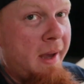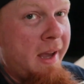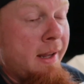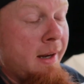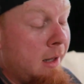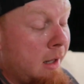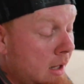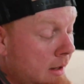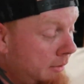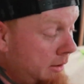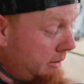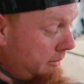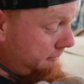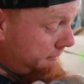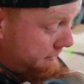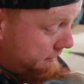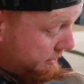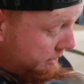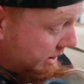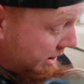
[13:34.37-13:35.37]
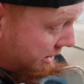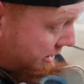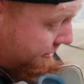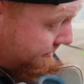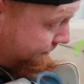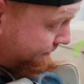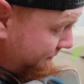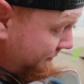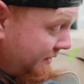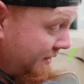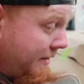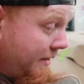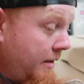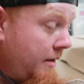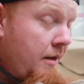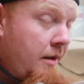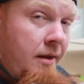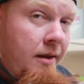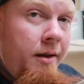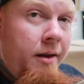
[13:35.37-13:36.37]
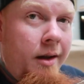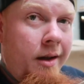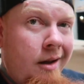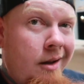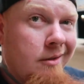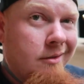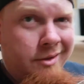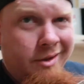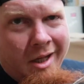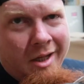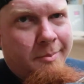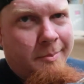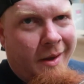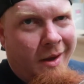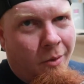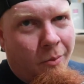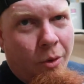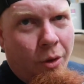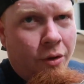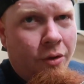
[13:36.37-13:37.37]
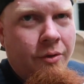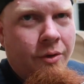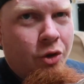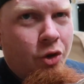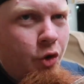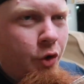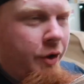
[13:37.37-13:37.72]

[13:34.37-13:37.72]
panel of it, so test panel wall for the